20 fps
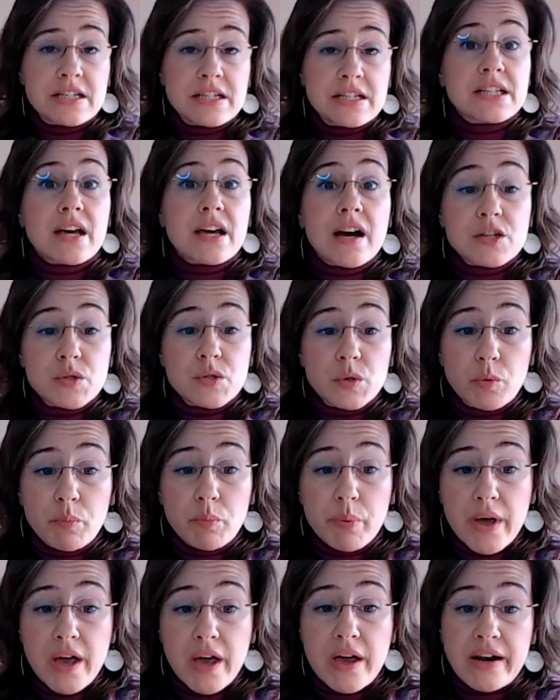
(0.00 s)
It is hard to
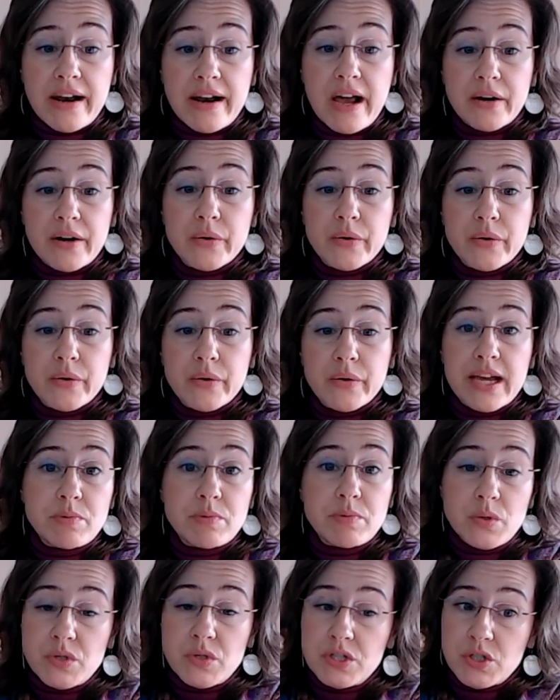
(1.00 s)
compare and aggregate
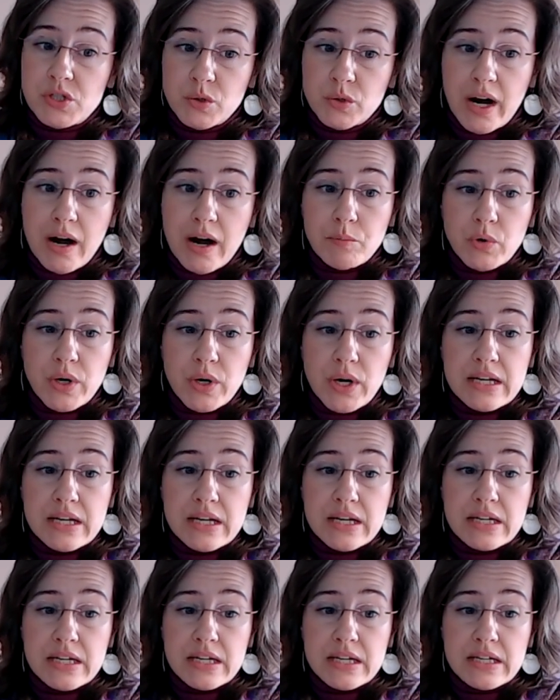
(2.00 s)
because it's not
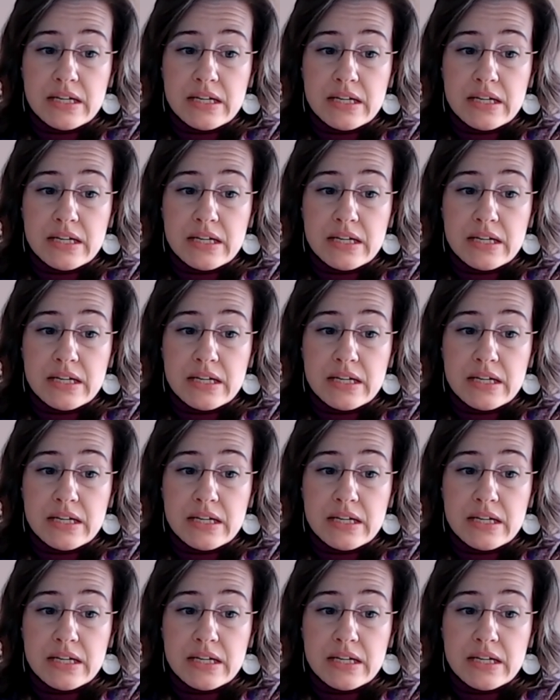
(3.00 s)
harmonized.